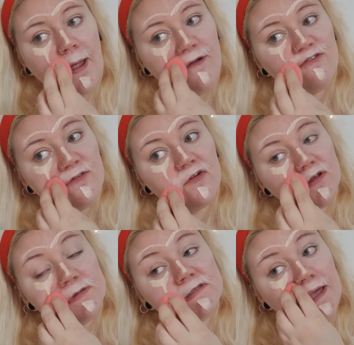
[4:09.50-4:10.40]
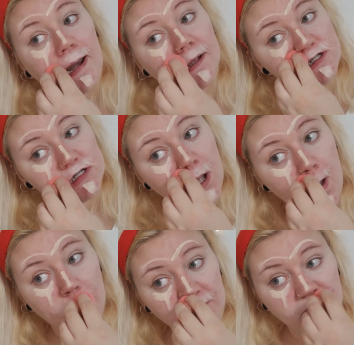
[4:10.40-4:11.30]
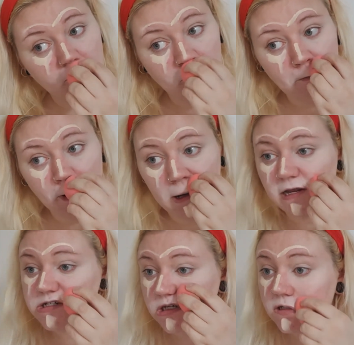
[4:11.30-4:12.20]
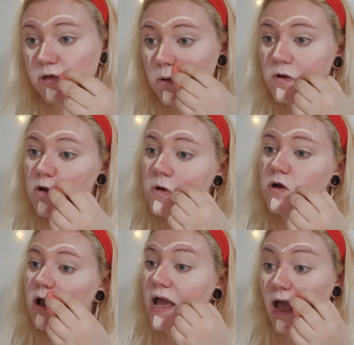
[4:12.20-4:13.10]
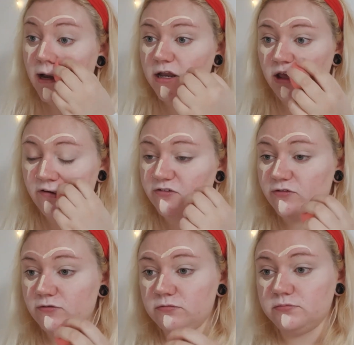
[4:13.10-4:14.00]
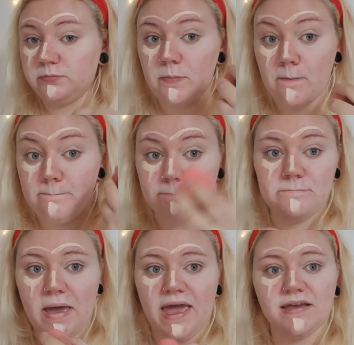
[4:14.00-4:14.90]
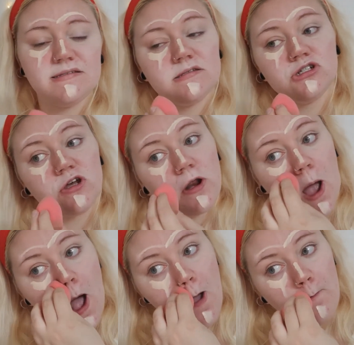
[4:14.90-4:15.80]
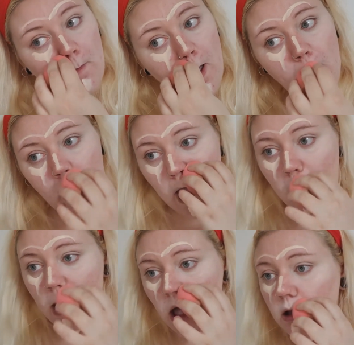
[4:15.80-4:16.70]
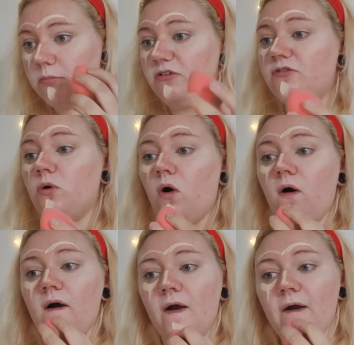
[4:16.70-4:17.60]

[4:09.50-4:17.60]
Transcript: if concealer should come before foundation and if base should come before